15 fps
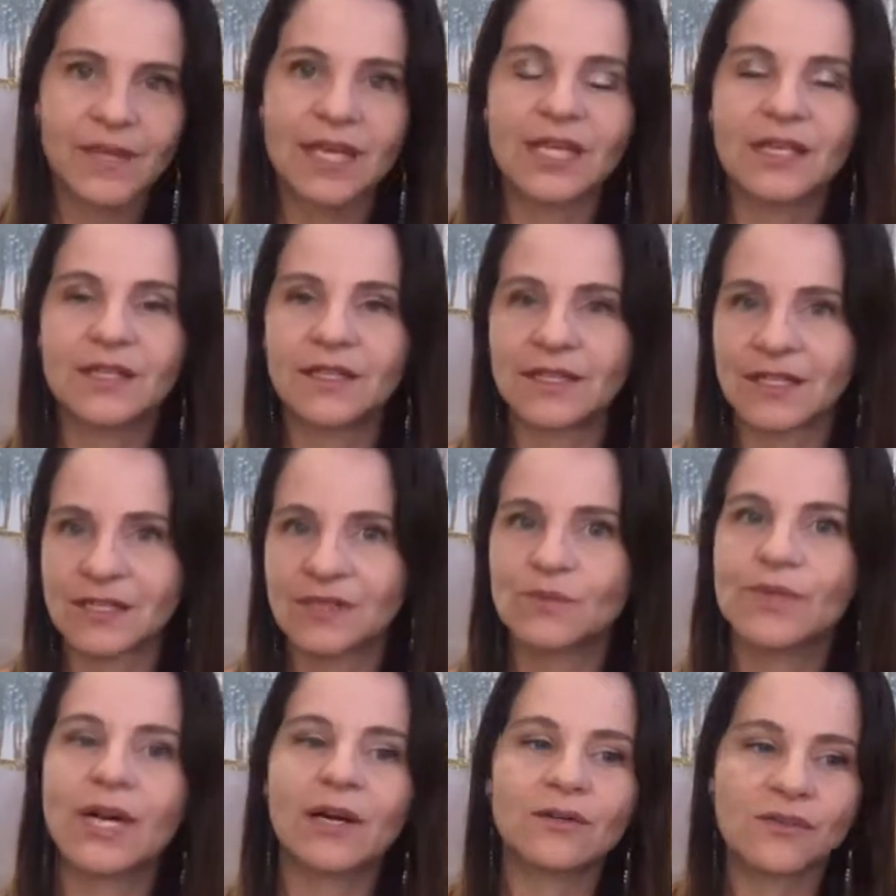
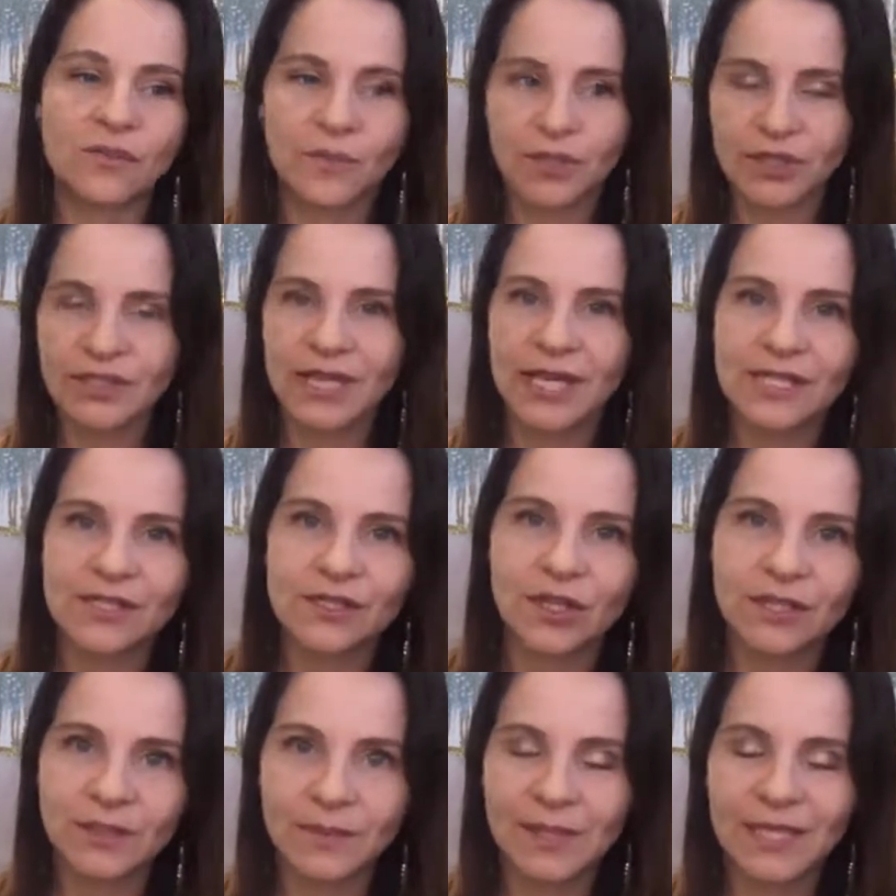We also broadcast in
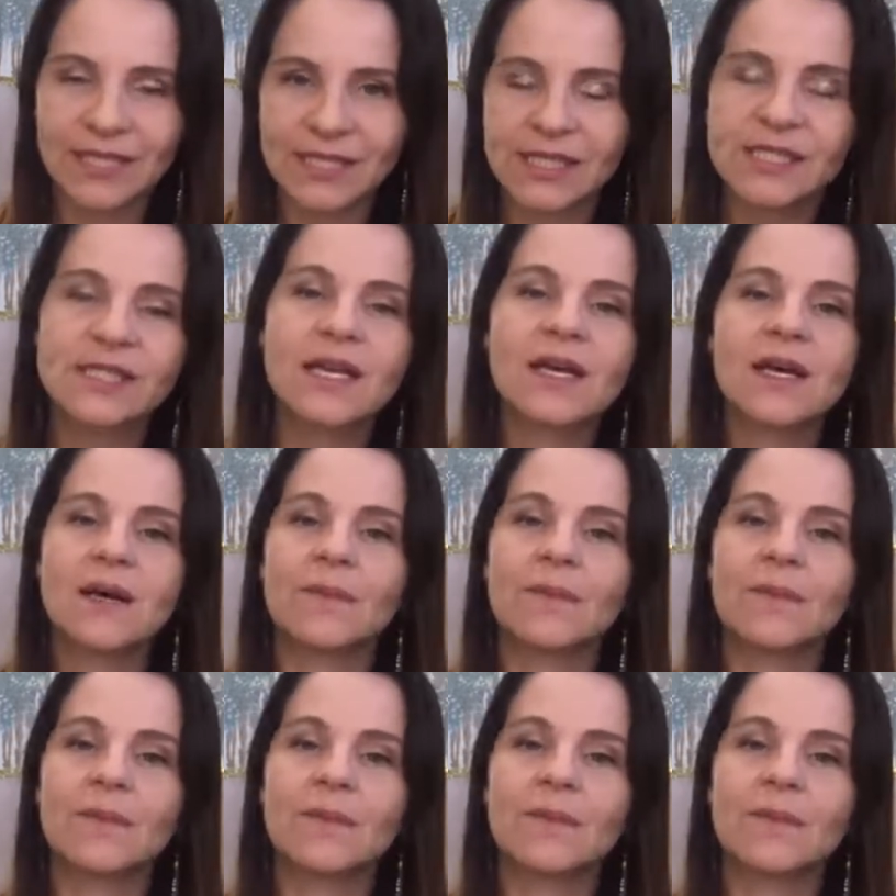other places,